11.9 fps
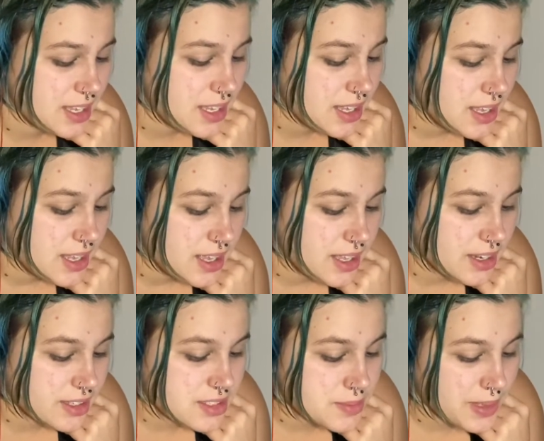It
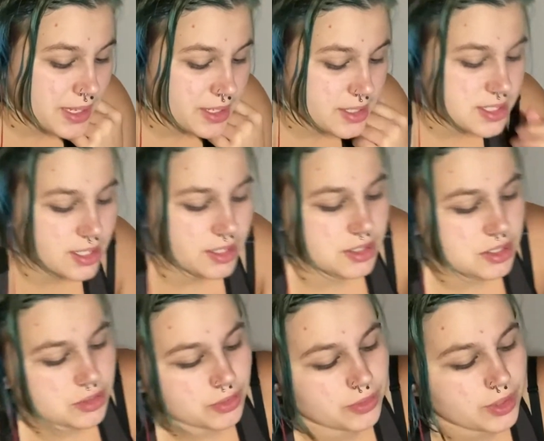is my
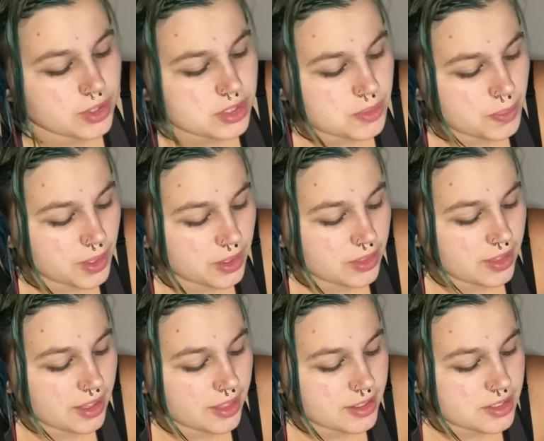son's first
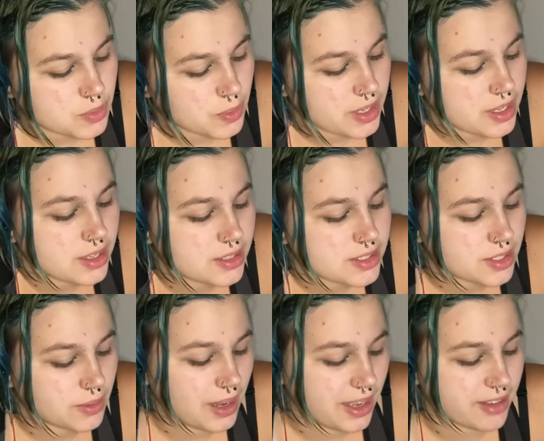birthday this week,
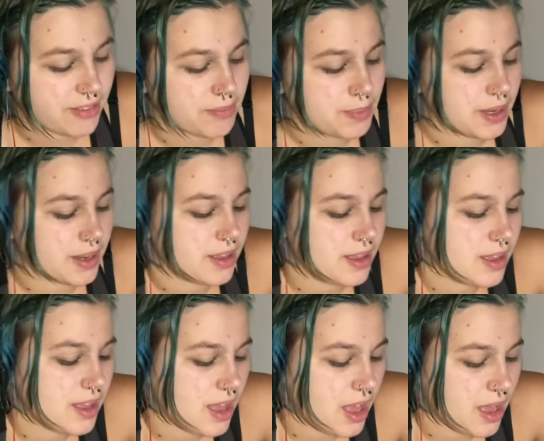so I've been
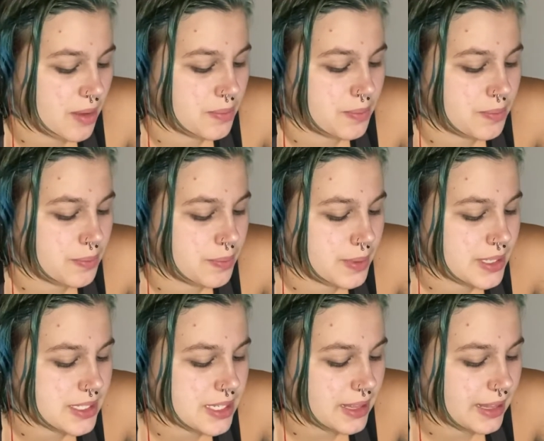a
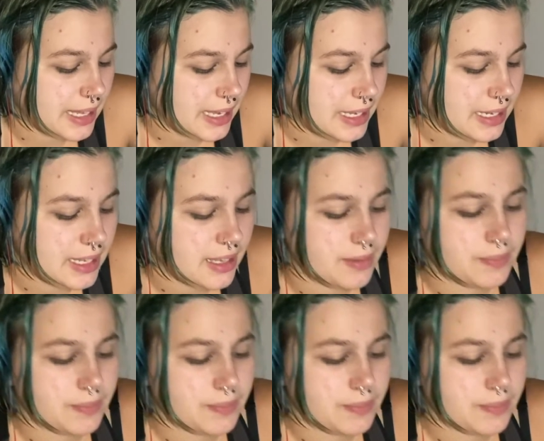busy lady.